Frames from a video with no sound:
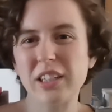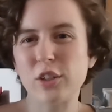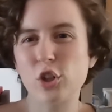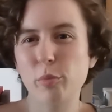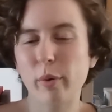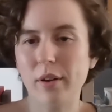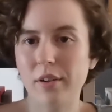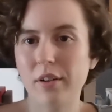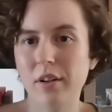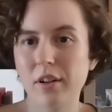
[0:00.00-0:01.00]
really
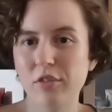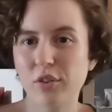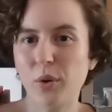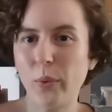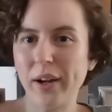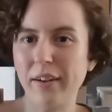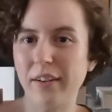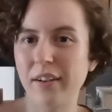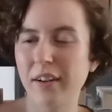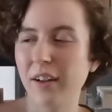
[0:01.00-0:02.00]
stupid for a
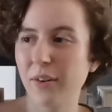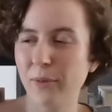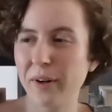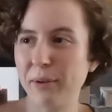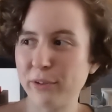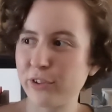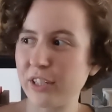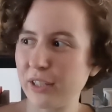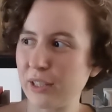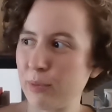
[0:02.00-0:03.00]
while when I was
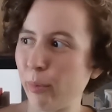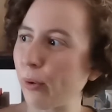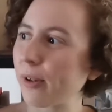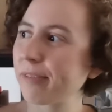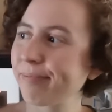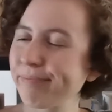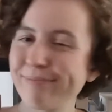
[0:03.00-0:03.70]
reading this book.